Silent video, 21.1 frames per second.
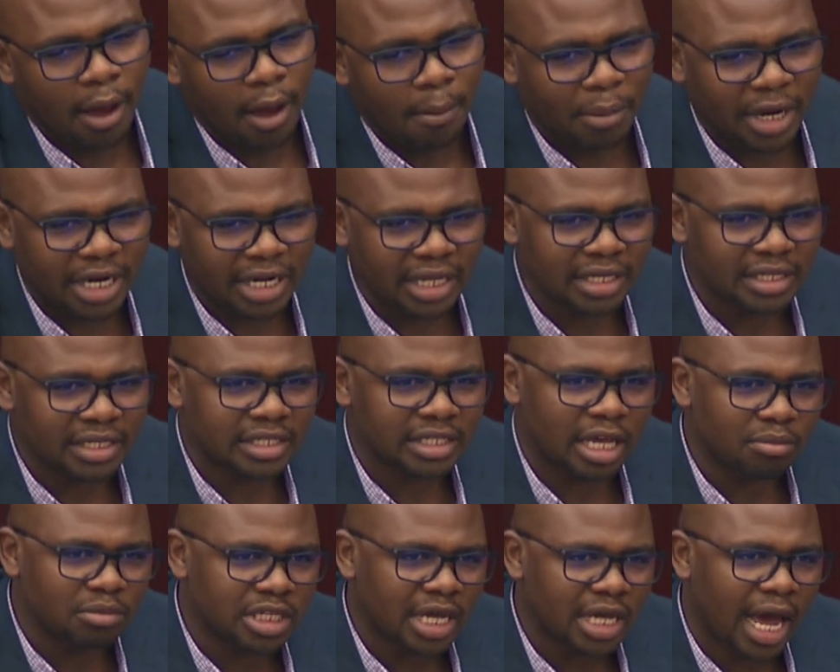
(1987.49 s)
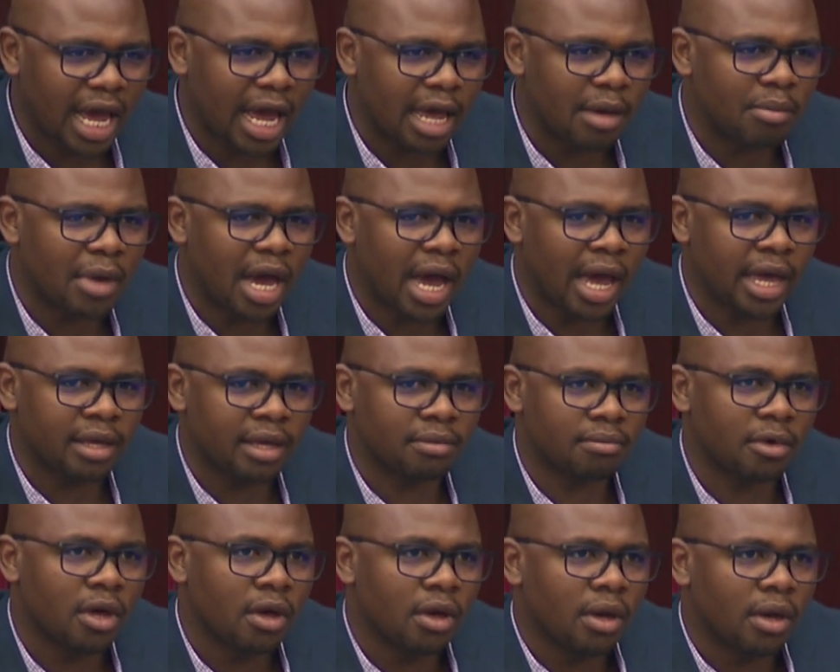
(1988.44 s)
But at the same time, I
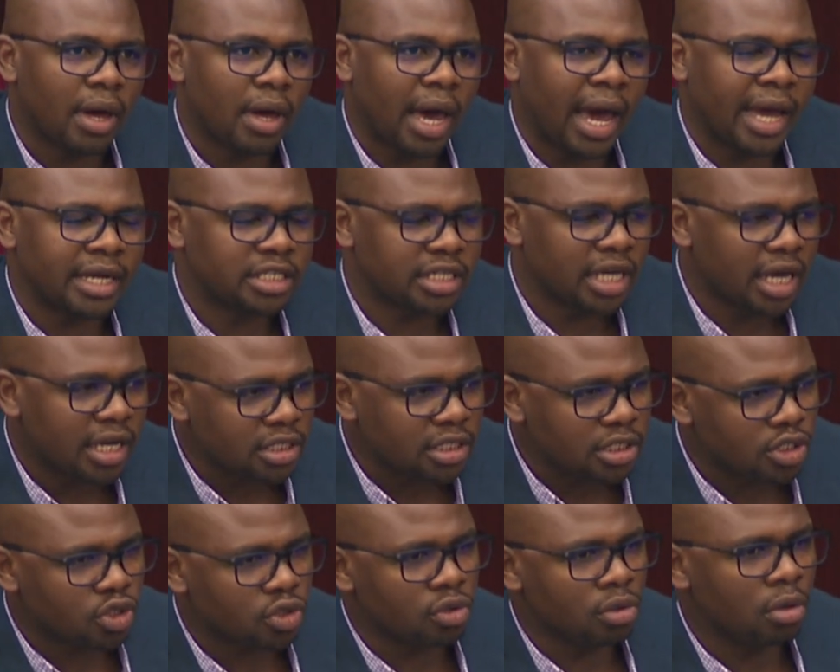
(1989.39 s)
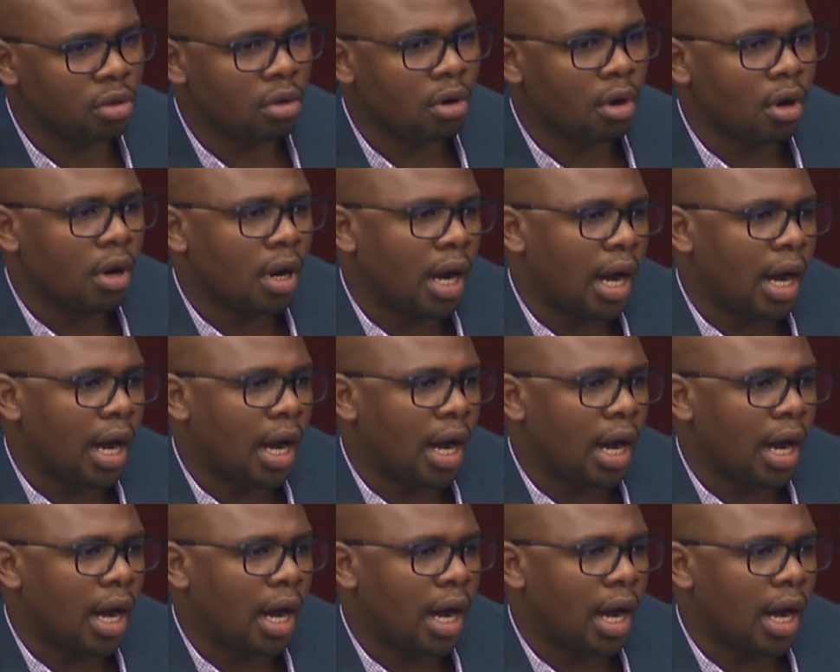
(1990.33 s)
tend to